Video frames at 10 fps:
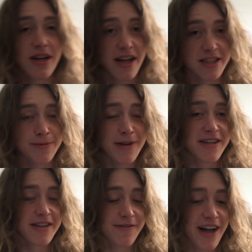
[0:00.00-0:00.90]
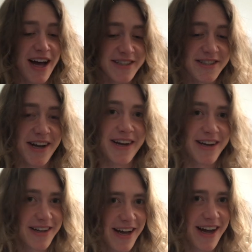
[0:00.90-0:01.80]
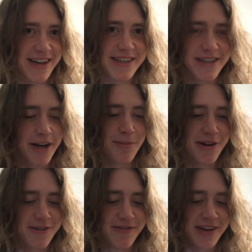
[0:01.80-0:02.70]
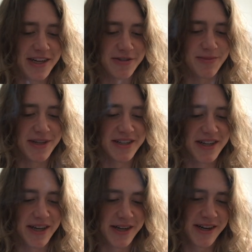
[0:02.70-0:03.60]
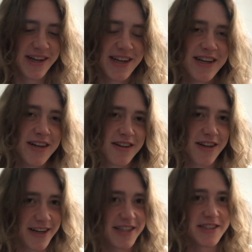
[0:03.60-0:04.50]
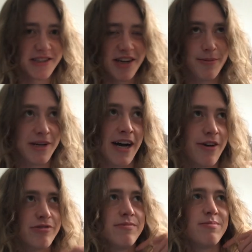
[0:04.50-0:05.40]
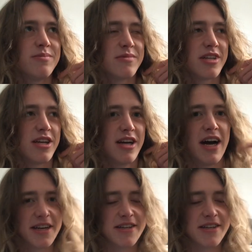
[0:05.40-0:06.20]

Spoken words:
And speaking of last night, yeah, I did upload the videos a bit late. Like, this is coming out a